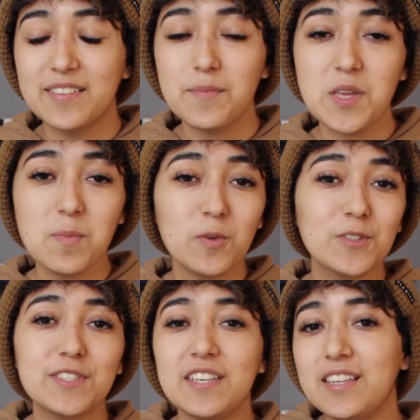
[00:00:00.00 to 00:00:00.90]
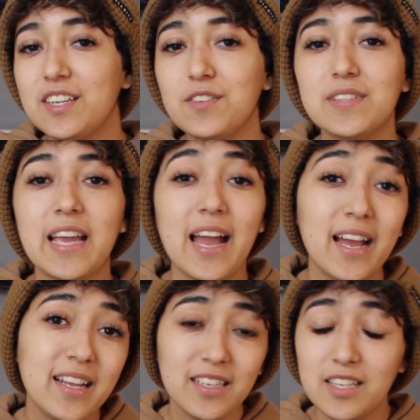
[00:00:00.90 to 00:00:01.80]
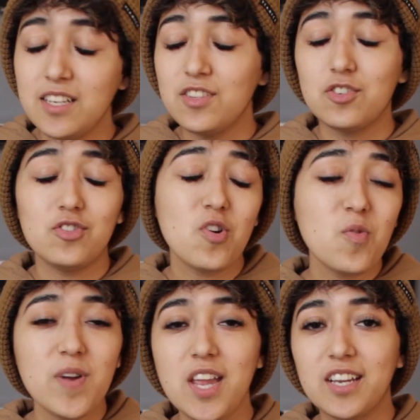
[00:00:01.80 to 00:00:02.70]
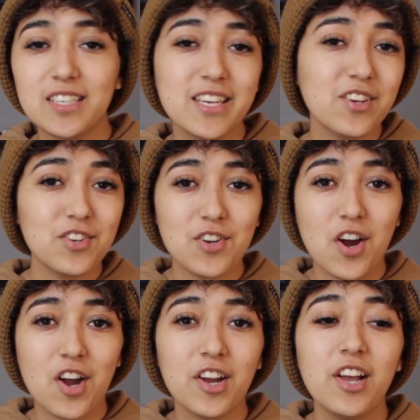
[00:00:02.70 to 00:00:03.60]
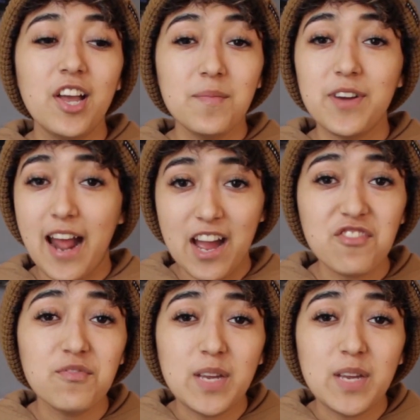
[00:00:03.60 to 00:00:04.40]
people say that you can't. There's no way you could take your dog, but I've